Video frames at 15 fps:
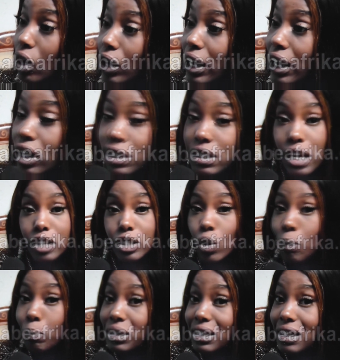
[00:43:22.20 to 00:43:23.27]
Okay, because there's
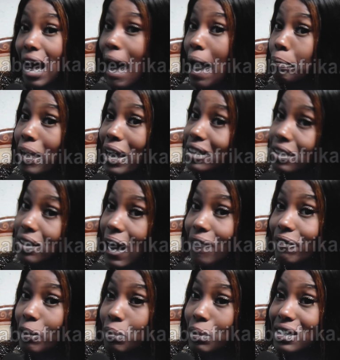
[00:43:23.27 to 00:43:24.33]
no business. I beg to
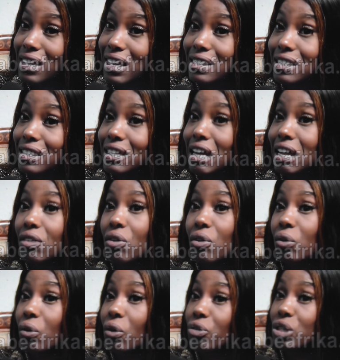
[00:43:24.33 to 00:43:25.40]
have a business. He said,
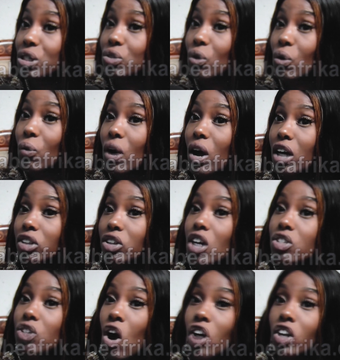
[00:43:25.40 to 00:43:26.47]
oh, Lori's don't work.
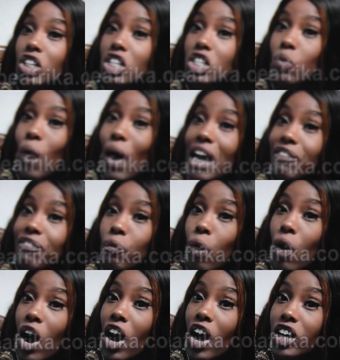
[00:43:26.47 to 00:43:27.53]
Does Oni's wife
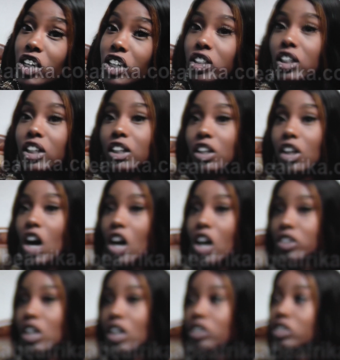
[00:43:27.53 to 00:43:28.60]
work?
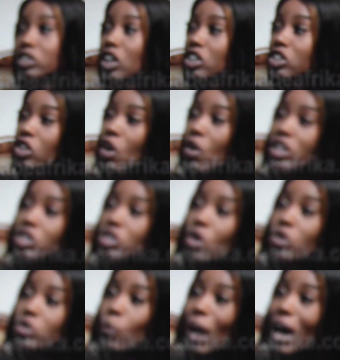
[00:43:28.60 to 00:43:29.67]
Does
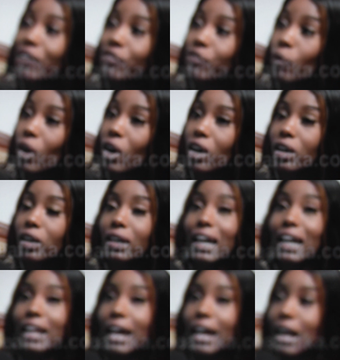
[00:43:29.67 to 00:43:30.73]
so-and-so's wife work?
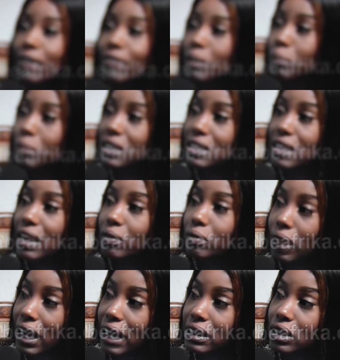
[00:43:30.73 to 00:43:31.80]
Can I have it? Please,
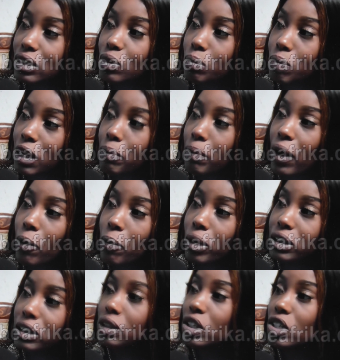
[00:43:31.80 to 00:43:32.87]
I need to make my own
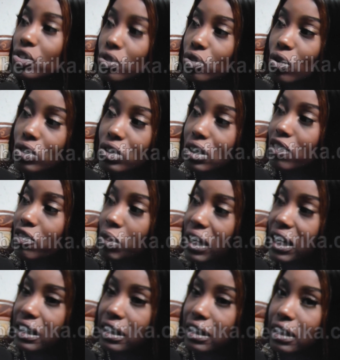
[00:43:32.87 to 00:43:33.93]
money because you don't give me
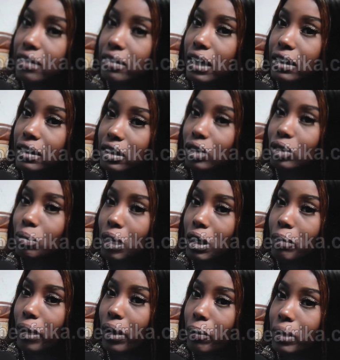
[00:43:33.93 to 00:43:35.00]
anything. I need to
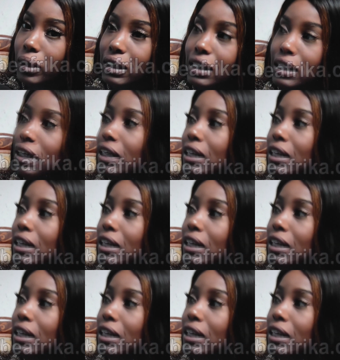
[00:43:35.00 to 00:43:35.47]
make my own money.